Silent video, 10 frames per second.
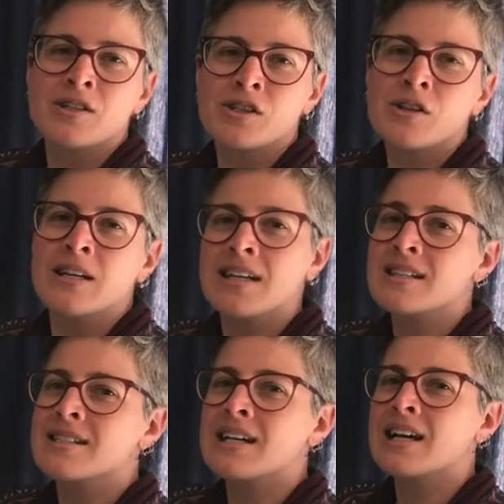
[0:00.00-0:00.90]
showing
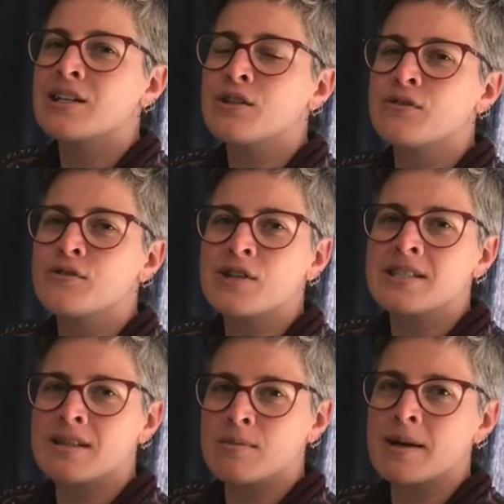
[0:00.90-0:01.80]
us how you've
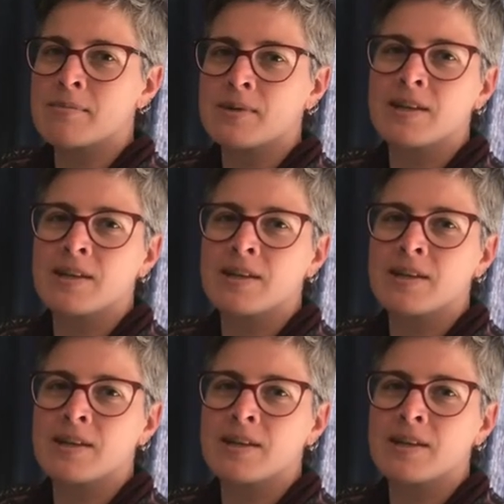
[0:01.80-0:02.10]
dressed them up.